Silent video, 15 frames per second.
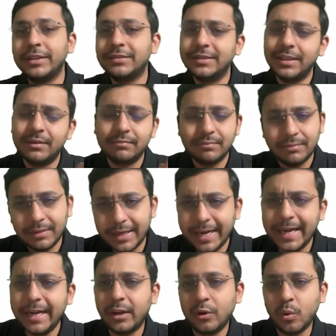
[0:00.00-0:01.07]
forensic
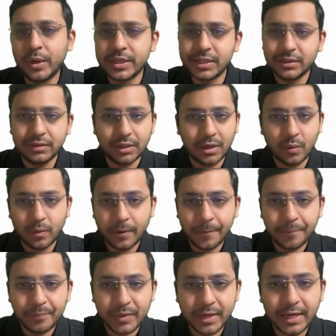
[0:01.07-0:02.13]
8 questions around,
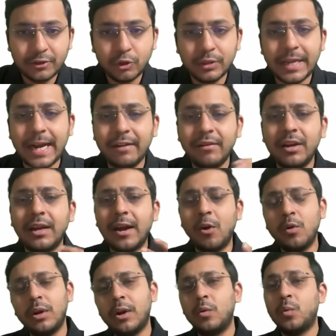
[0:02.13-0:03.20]
right? So that will
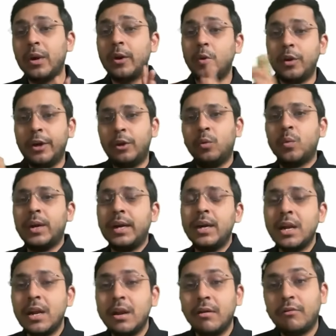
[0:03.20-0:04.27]
count around 120 to
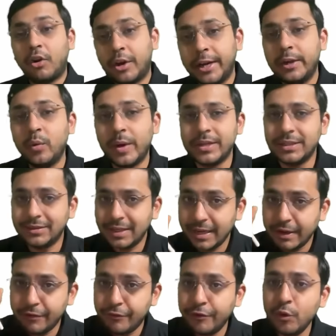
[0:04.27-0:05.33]
140 questions.
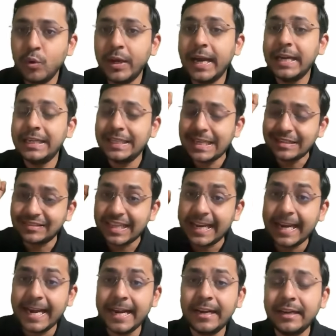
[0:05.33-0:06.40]
And if you get these
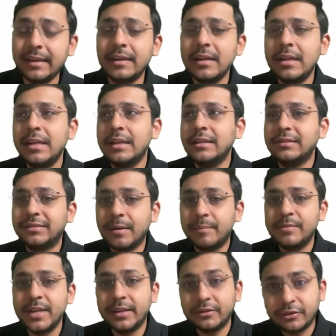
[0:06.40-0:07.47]
8
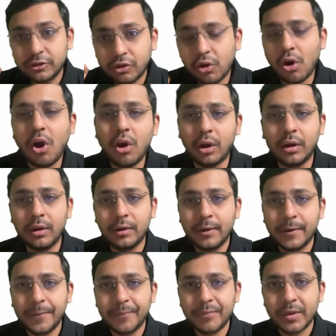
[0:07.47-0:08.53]
subjects strong,
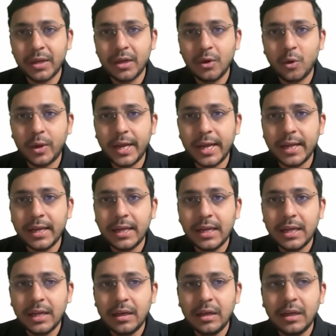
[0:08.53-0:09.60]
okay,
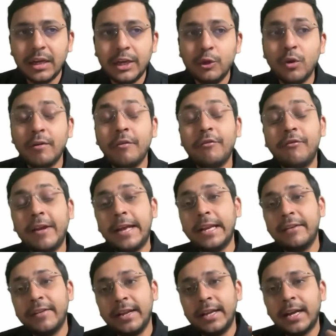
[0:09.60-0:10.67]
you have a
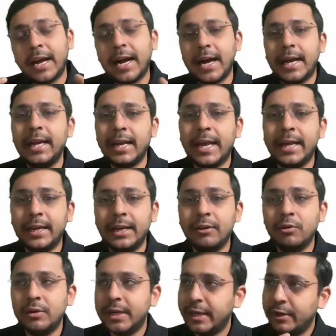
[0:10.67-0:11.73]
very, very high
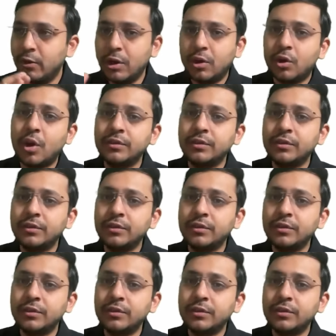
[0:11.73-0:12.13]
likelihood that you